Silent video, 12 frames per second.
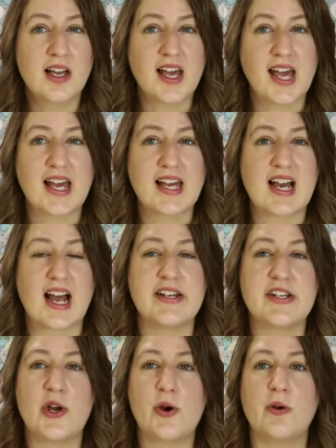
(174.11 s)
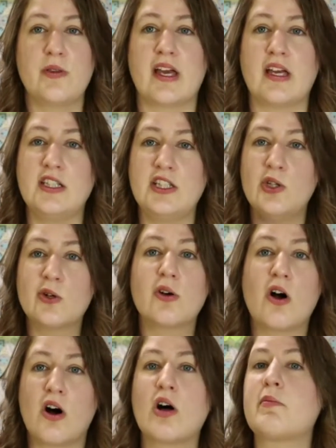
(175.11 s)
and I know that you're
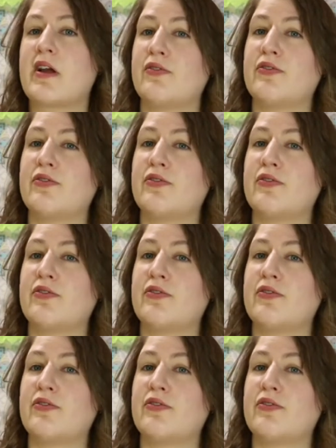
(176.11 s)
all my